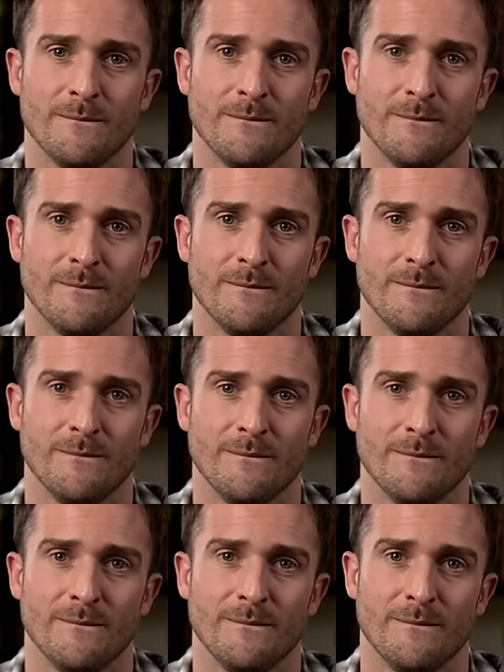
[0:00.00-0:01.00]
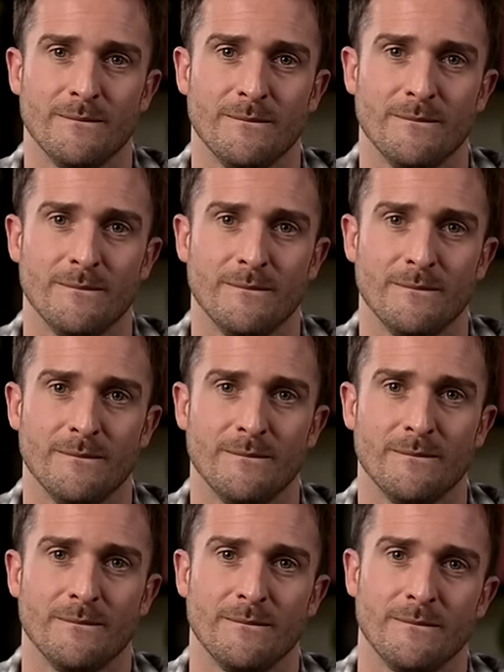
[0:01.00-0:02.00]

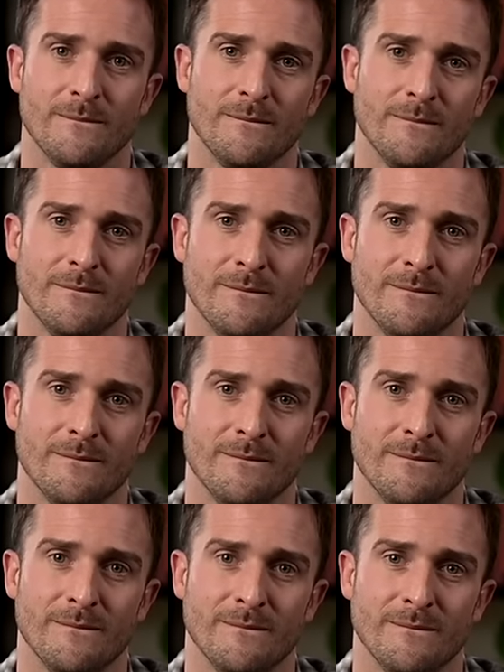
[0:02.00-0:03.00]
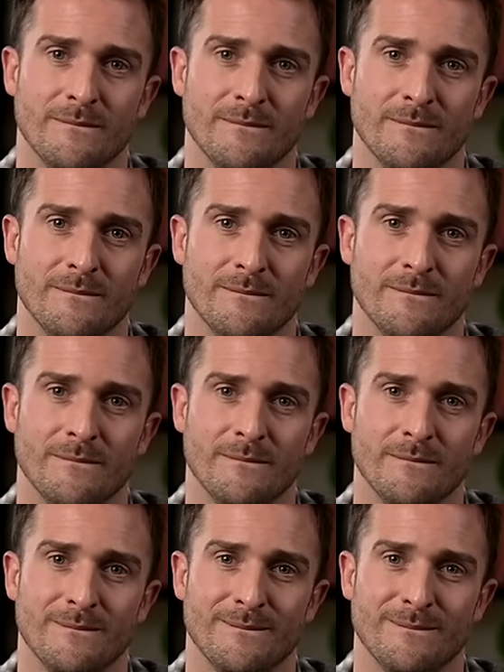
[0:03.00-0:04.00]

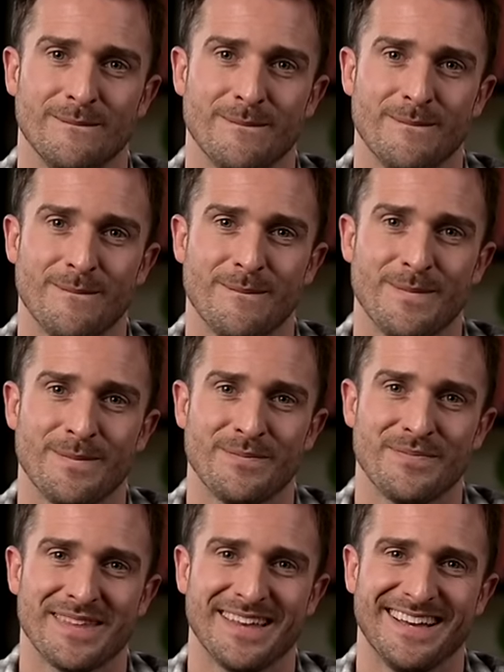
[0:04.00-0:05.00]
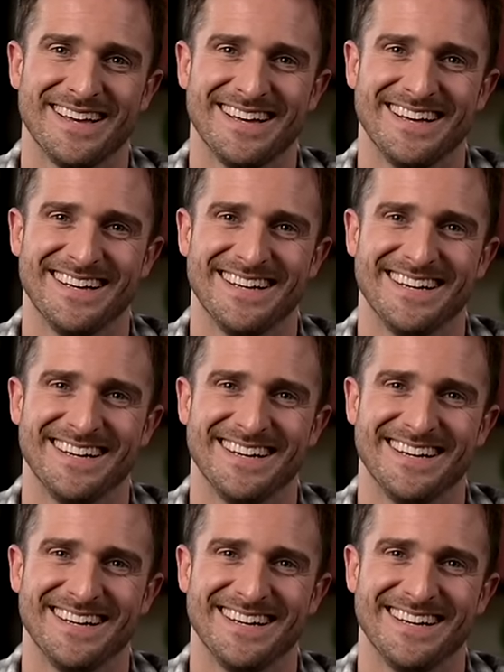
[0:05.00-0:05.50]
No words are spoken by the person on screen.